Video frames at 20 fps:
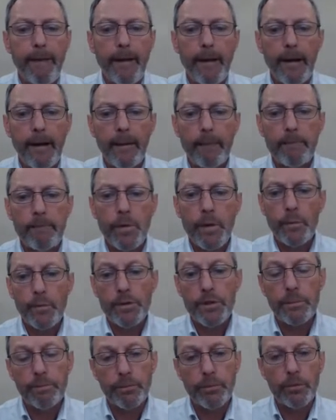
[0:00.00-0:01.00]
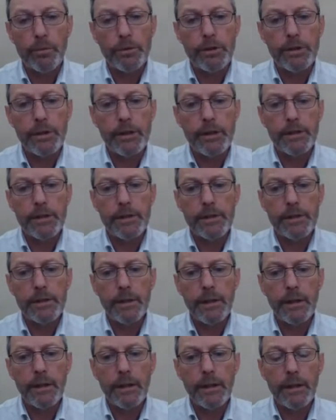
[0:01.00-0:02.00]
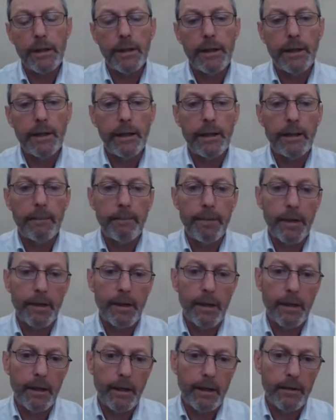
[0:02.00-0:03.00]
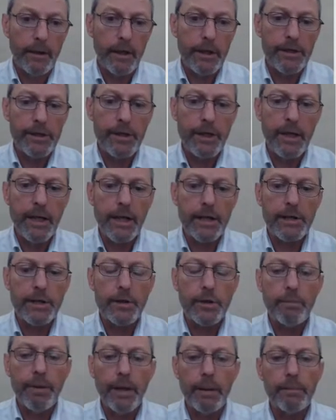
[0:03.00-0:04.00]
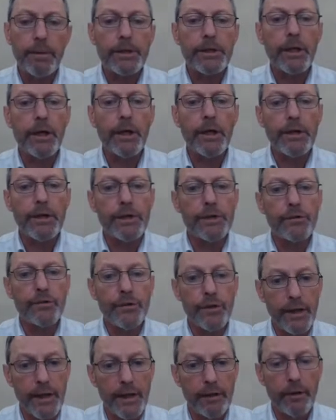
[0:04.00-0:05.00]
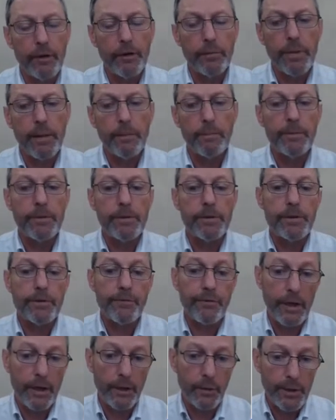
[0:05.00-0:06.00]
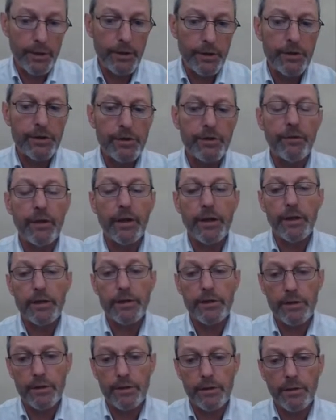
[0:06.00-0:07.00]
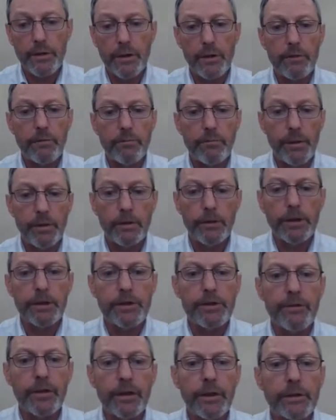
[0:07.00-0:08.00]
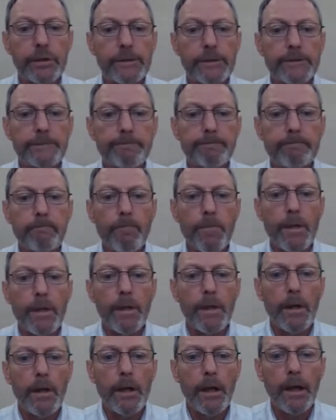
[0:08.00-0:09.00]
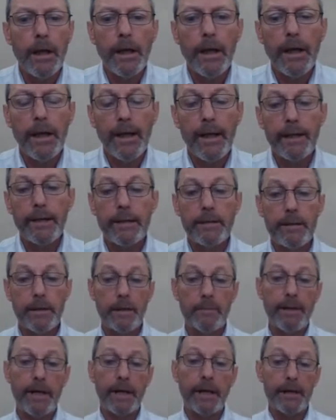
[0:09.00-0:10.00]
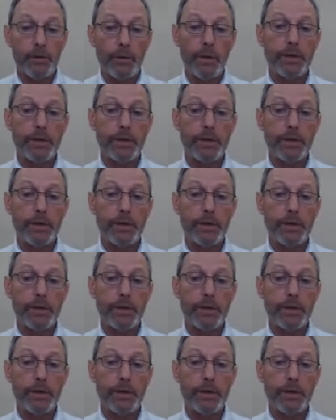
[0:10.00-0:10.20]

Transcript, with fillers: Um, we were supported uh, by RICS, who publish guidance for their own members, valuation surveyors and, and building surveyors. Uh, and uh, back in